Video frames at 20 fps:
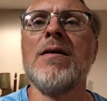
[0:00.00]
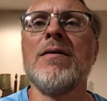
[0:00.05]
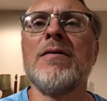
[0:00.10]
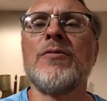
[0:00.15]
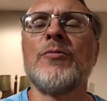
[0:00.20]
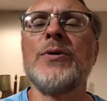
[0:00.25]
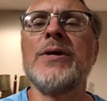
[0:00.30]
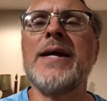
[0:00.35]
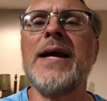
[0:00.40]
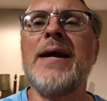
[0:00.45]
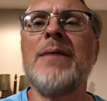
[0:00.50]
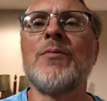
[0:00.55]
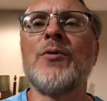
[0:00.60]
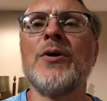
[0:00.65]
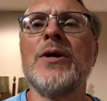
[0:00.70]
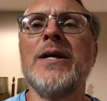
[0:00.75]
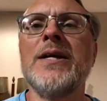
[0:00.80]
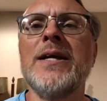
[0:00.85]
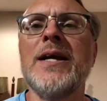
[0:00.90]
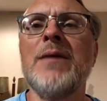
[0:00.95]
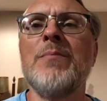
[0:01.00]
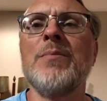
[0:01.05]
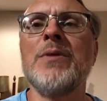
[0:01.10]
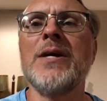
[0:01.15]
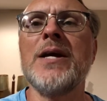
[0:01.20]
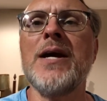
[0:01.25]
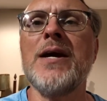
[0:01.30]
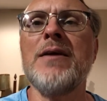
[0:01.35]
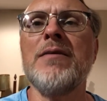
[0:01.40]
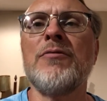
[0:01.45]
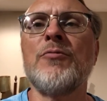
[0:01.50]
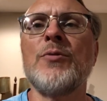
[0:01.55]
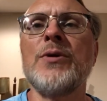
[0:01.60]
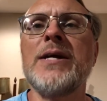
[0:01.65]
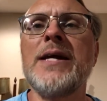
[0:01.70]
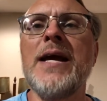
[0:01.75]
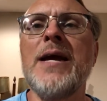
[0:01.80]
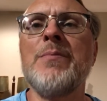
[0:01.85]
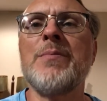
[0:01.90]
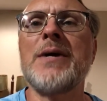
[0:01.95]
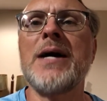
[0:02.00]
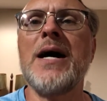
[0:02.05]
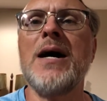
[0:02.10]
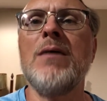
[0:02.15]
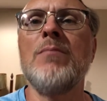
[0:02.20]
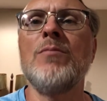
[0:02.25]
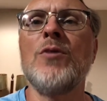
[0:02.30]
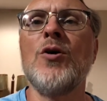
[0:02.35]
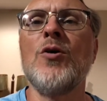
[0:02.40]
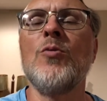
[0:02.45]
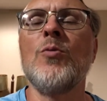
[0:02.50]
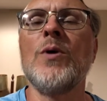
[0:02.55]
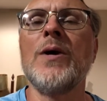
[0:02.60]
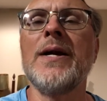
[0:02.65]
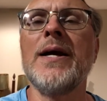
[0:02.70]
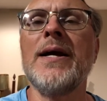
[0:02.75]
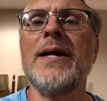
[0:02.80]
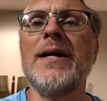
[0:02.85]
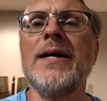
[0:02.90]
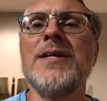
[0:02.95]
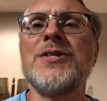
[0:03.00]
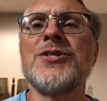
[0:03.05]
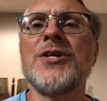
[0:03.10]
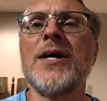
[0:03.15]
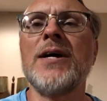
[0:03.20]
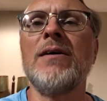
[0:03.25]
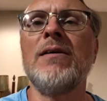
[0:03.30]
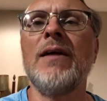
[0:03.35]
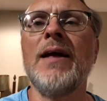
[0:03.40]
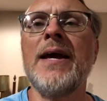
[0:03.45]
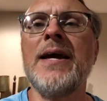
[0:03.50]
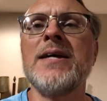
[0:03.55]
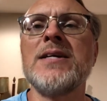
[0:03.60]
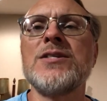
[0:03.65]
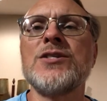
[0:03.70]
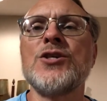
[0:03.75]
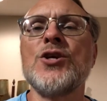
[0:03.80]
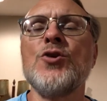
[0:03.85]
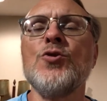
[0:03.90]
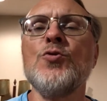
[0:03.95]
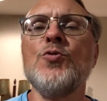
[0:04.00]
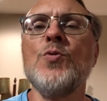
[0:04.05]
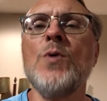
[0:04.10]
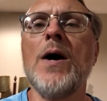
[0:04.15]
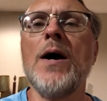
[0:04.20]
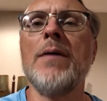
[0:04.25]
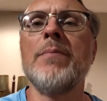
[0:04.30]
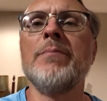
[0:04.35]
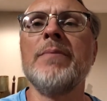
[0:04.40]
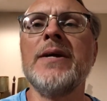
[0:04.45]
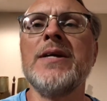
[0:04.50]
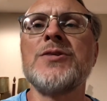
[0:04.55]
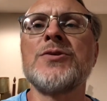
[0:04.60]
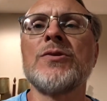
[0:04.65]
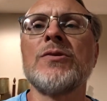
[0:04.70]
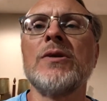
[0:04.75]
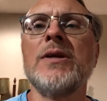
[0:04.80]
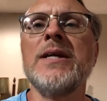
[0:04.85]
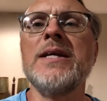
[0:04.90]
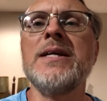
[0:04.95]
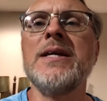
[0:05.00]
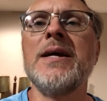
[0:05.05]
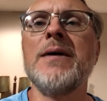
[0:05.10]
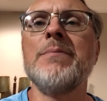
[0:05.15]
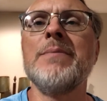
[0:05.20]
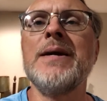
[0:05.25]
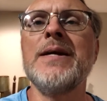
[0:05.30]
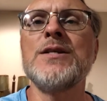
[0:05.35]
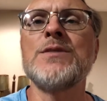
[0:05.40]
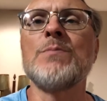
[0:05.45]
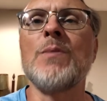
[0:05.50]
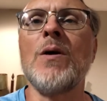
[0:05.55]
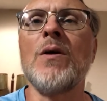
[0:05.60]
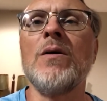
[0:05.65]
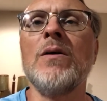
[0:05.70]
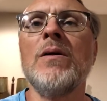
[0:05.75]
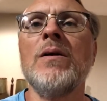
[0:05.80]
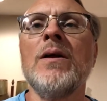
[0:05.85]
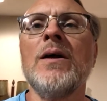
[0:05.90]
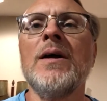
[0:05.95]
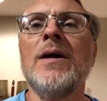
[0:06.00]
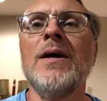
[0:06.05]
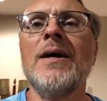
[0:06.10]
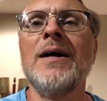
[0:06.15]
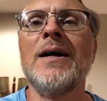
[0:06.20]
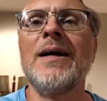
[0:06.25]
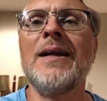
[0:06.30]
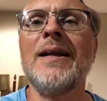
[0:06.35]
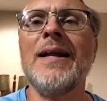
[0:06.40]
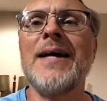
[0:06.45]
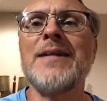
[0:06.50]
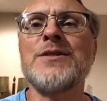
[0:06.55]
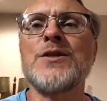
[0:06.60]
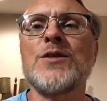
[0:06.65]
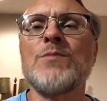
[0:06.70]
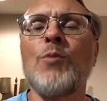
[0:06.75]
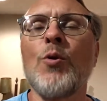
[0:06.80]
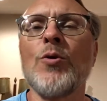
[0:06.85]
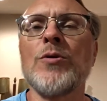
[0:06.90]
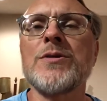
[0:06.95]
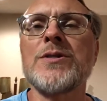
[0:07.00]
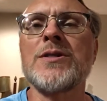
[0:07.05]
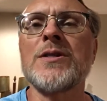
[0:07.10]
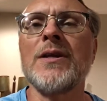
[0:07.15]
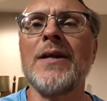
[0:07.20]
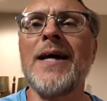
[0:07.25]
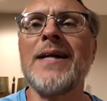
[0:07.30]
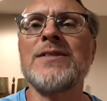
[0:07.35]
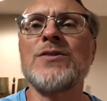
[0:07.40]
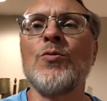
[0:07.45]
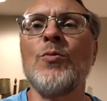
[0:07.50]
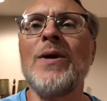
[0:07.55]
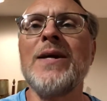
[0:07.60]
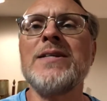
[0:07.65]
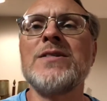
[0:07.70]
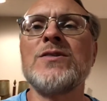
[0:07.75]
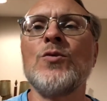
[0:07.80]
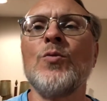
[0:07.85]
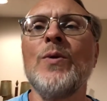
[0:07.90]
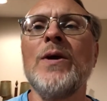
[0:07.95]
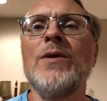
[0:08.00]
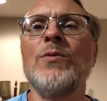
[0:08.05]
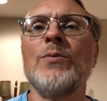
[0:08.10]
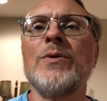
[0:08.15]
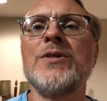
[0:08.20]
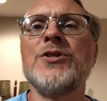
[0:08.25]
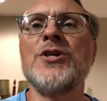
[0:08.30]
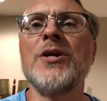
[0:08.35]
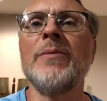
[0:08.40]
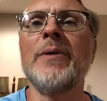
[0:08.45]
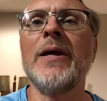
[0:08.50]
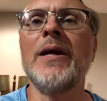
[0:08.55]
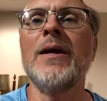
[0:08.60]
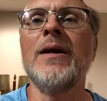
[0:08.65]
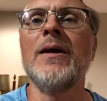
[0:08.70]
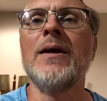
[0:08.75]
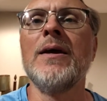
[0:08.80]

Three gamer in the NBA, three game combo, one NHL, and two Major League Baseball. Lots of sports, lots of ways to win with Jimmy.